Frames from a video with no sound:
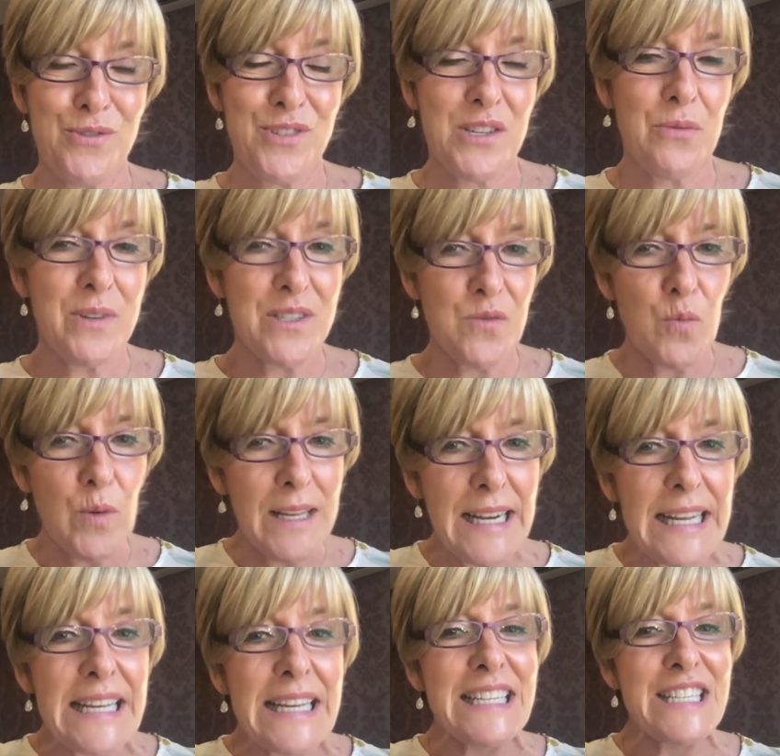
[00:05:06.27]
So it's
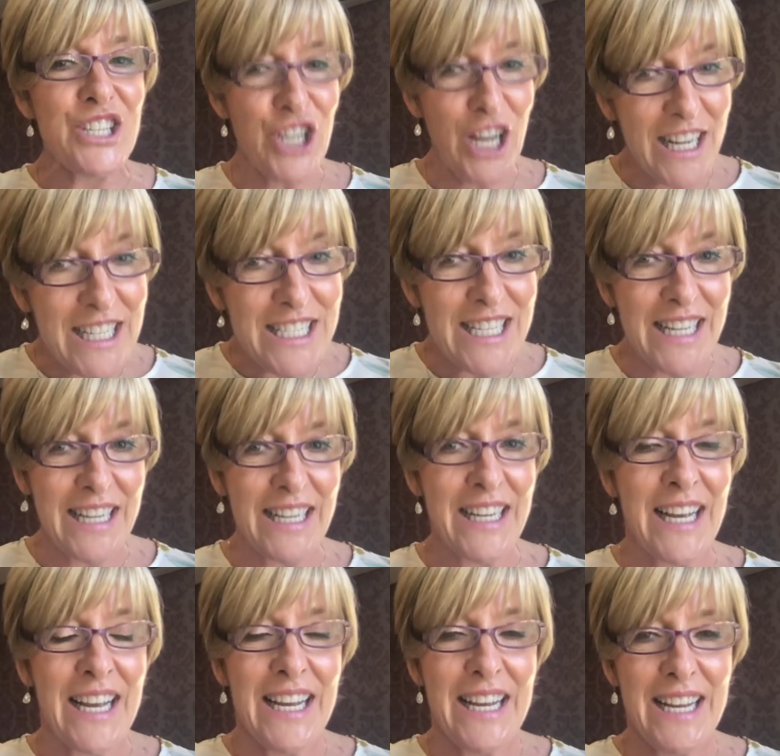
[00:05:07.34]
really injecting
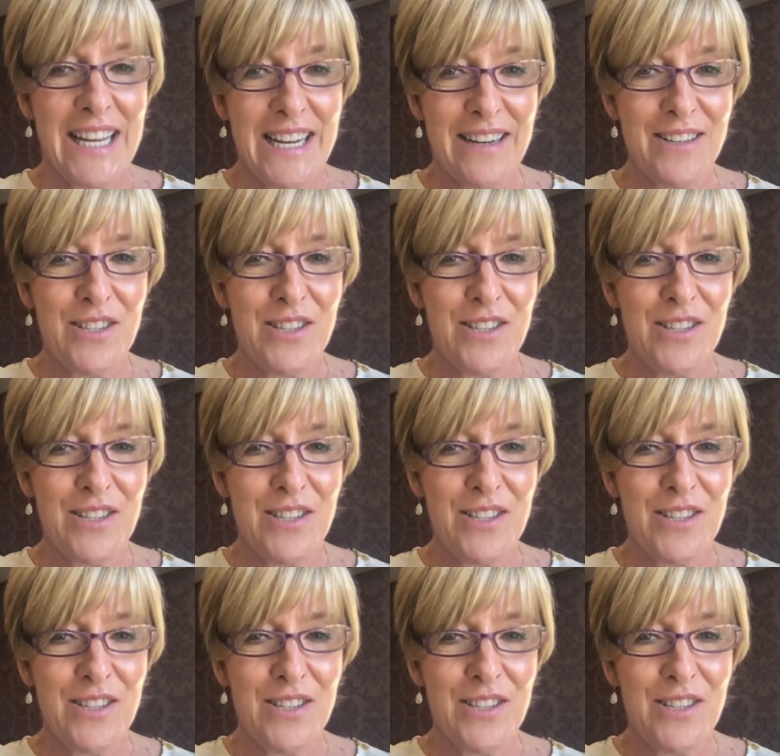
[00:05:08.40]
in.